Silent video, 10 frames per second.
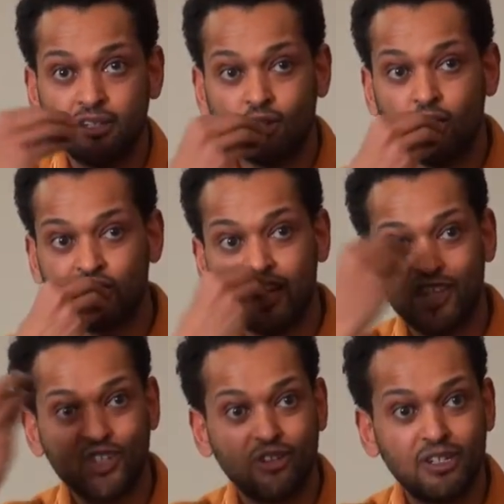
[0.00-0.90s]
loss
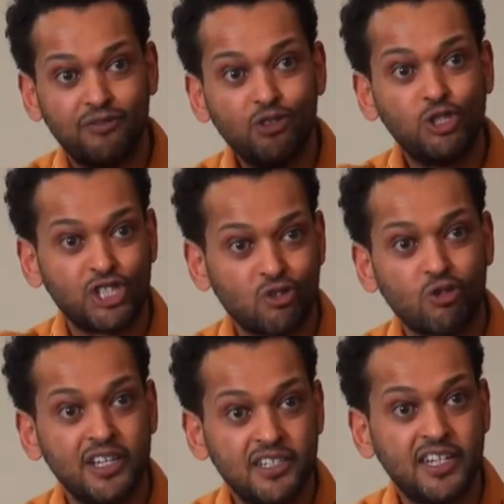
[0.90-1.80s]
takes on a future
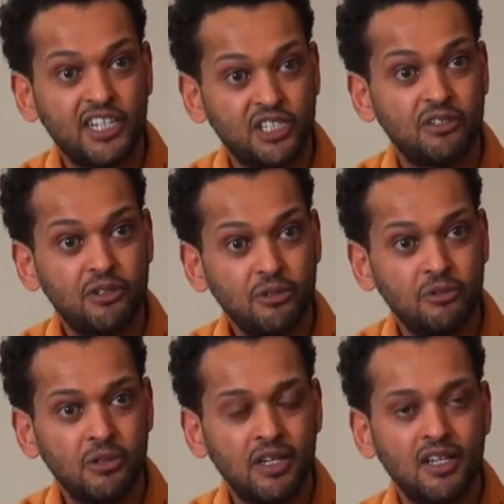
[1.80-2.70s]
orientation too.